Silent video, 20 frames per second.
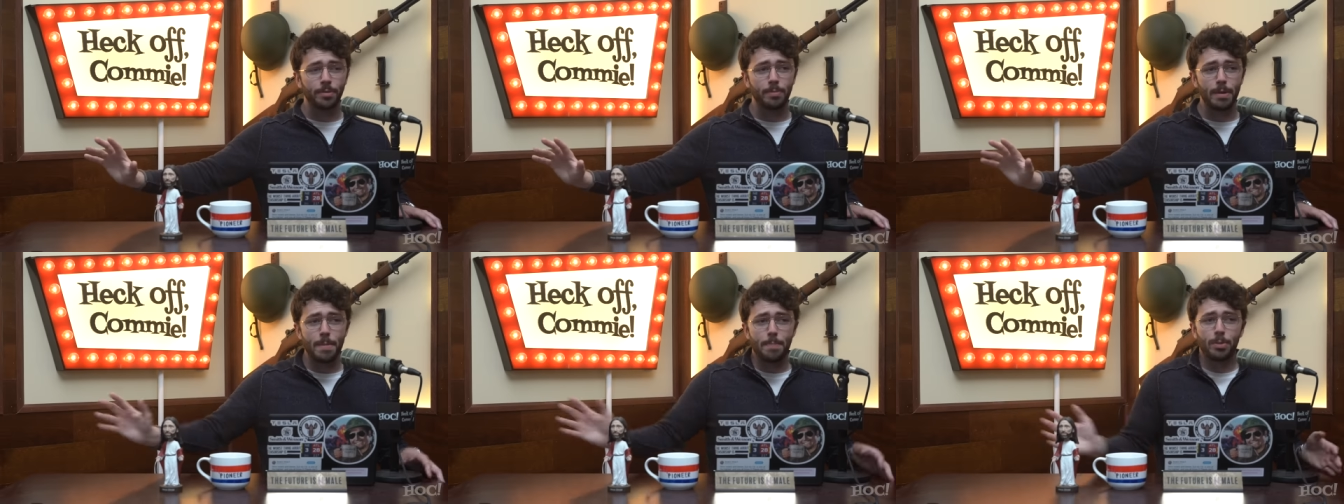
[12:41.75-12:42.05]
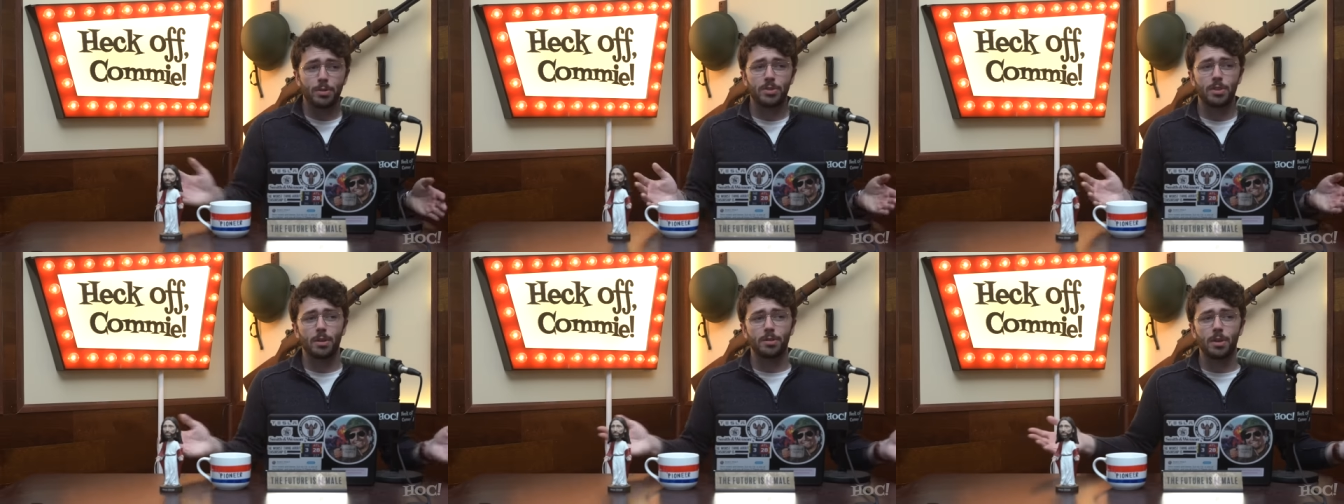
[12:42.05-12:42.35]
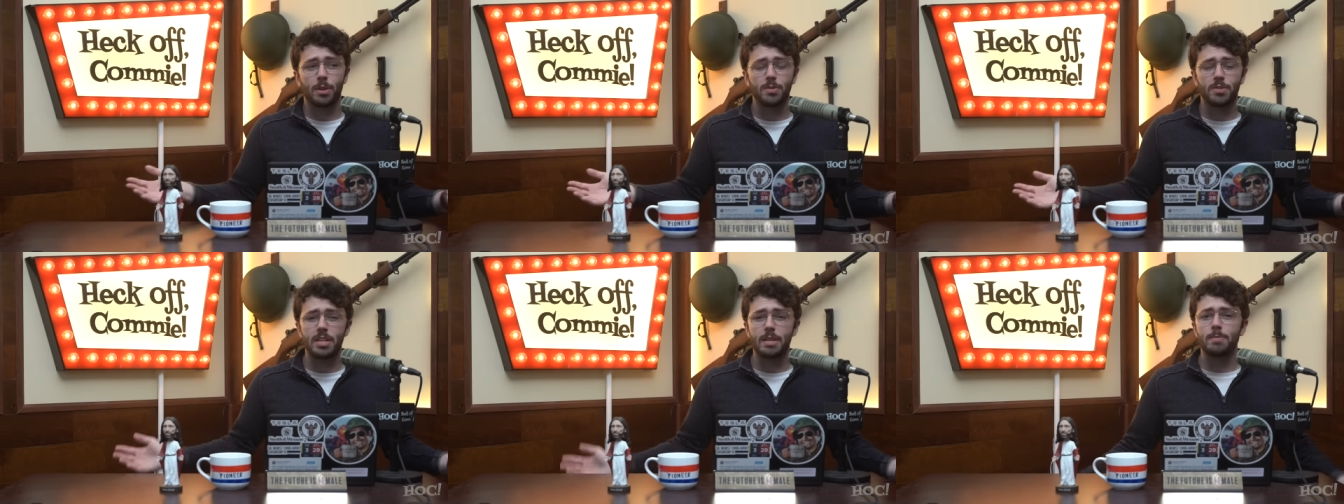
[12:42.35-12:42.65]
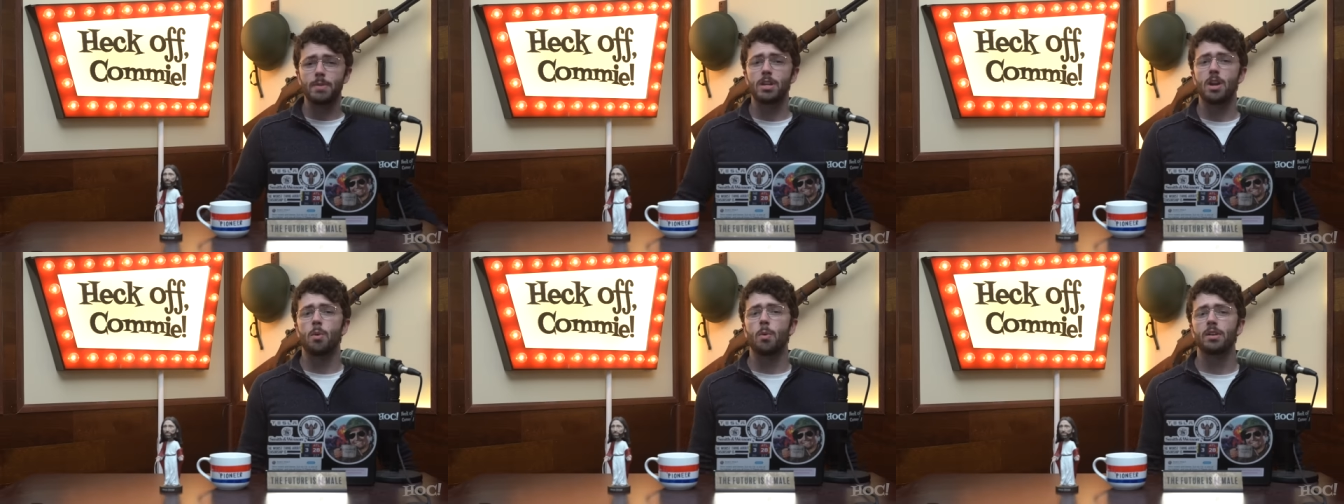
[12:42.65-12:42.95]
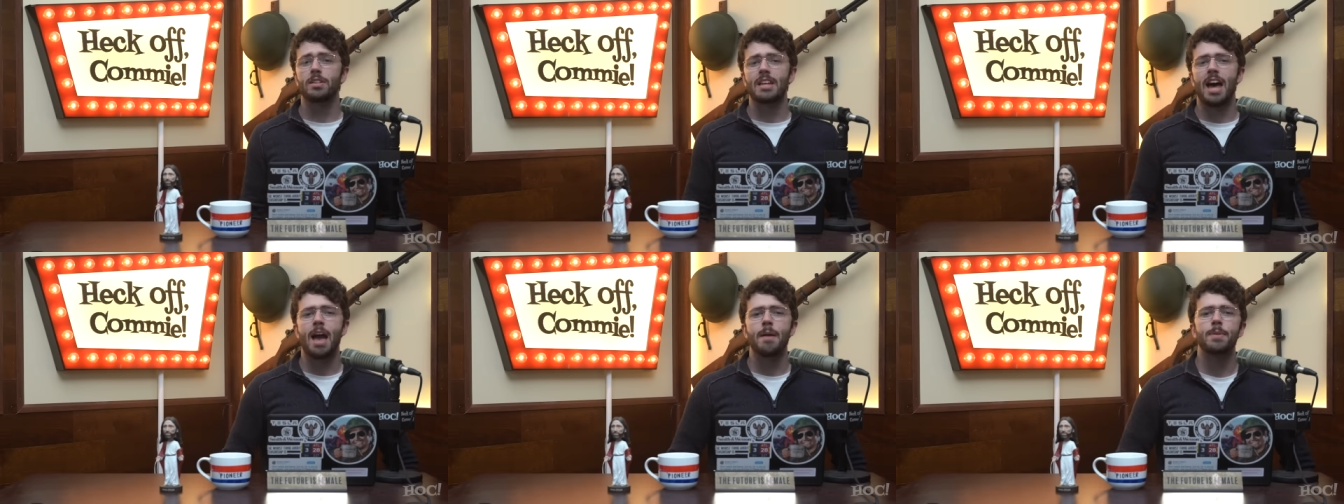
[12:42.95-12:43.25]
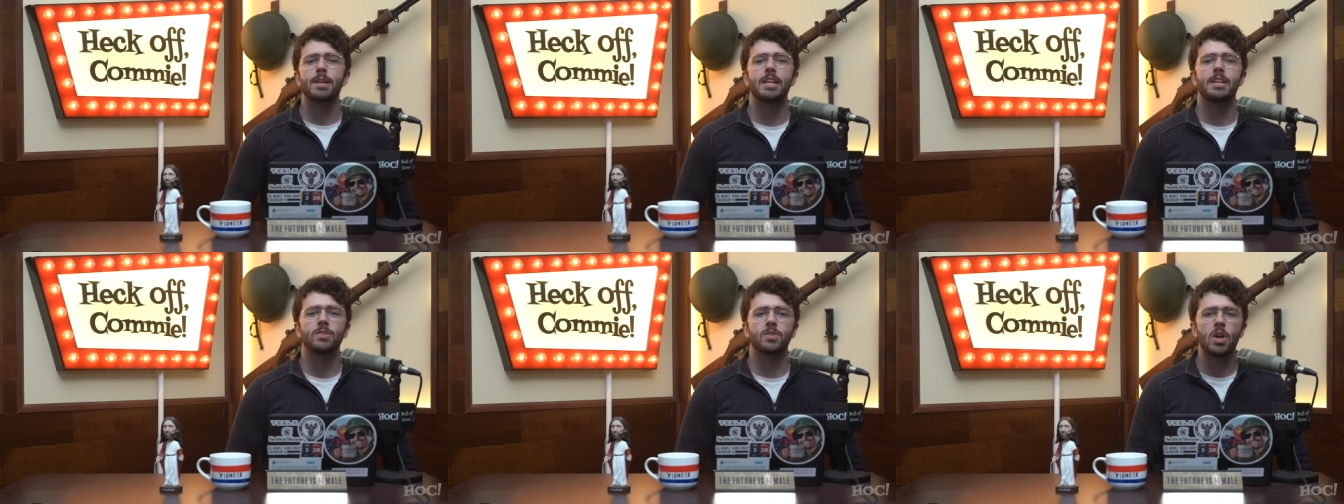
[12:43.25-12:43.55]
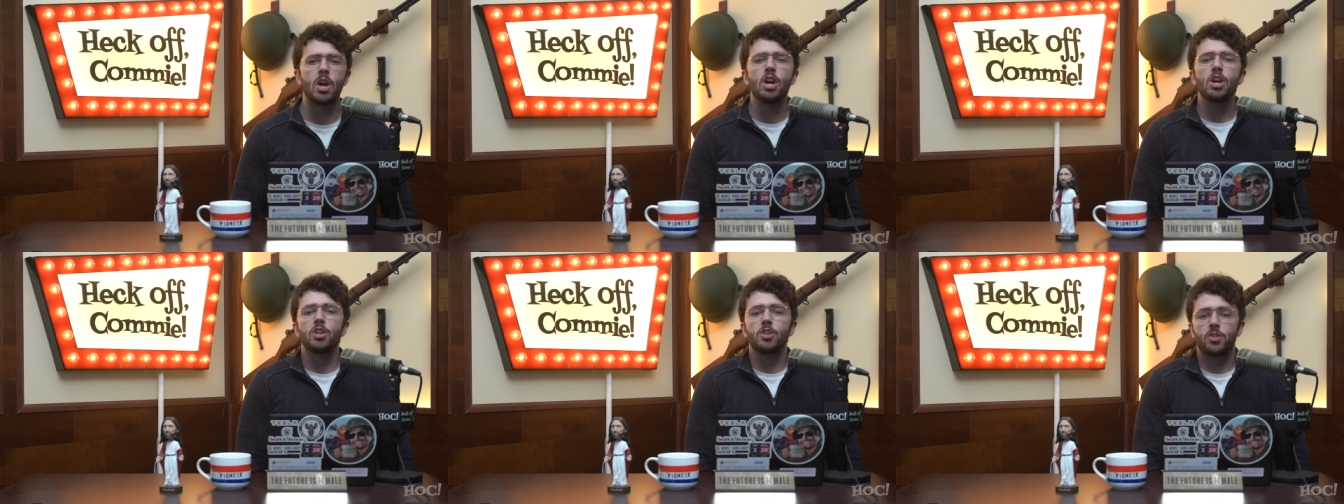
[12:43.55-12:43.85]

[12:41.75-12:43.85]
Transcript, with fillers: people still don't seem to know what time it is.